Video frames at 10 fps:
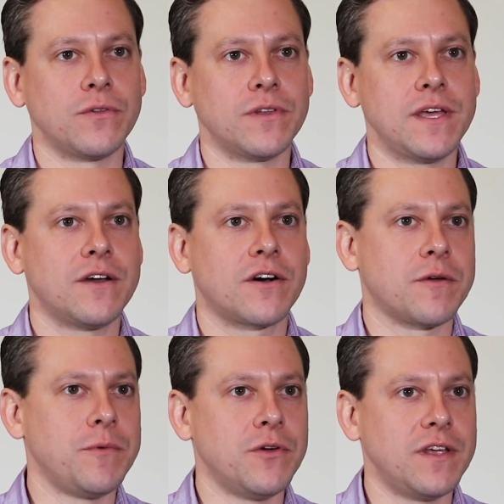to lead our
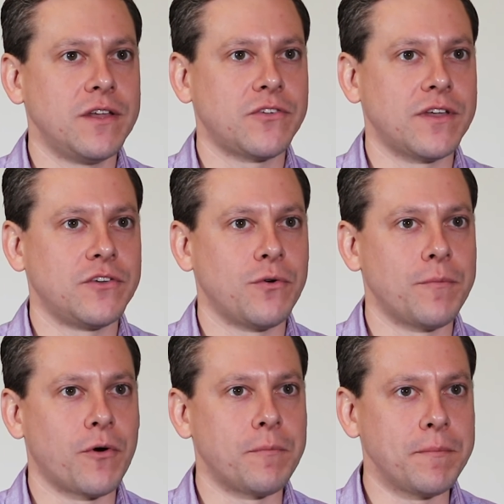communities into
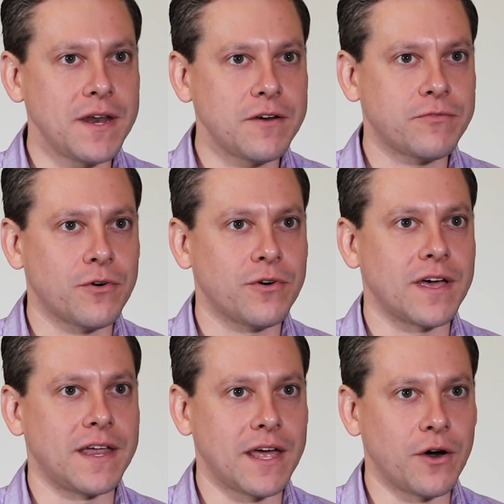a more meaningful
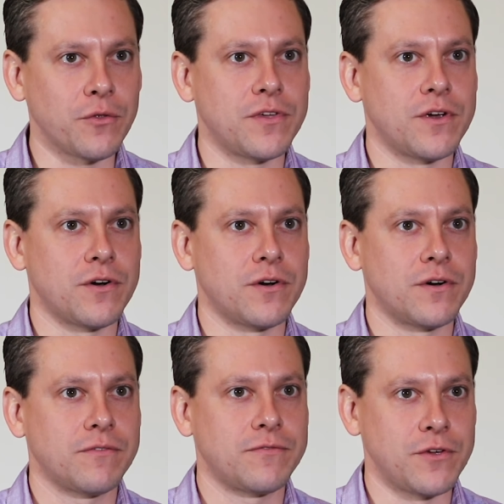and healthier